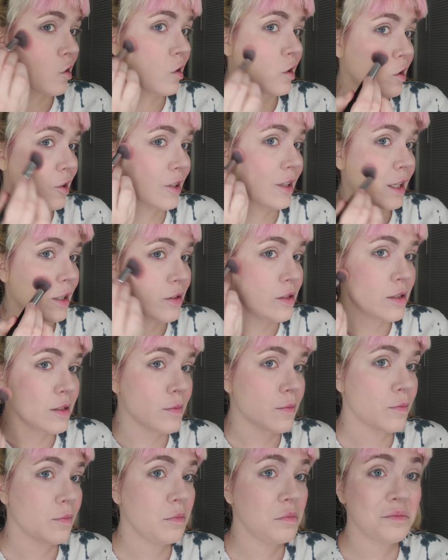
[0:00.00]
Like, look how
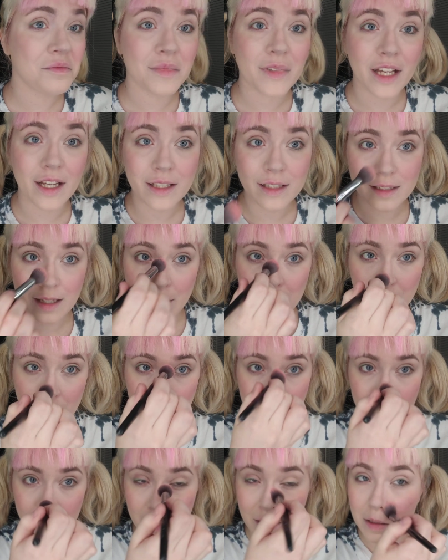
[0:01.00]
nice that
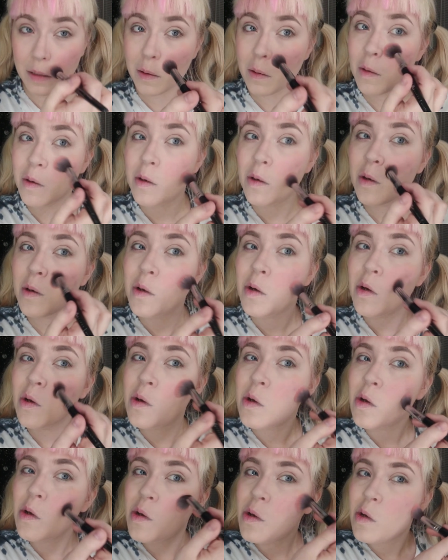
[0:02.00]
blended.
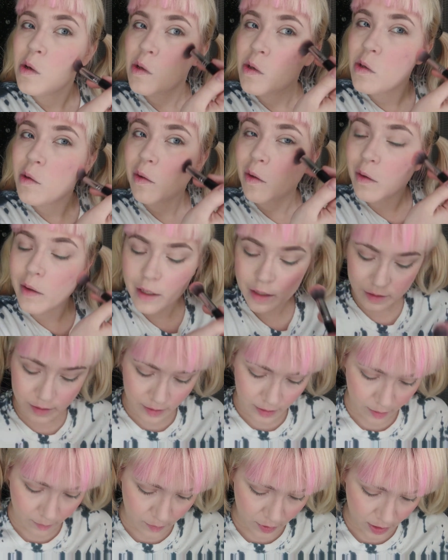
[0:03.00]
So there's
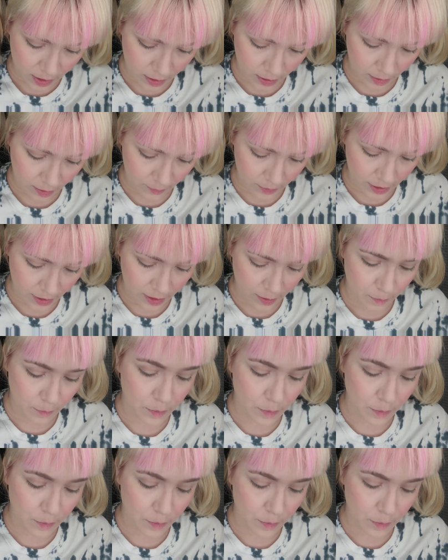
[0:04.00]
gonna be, I'm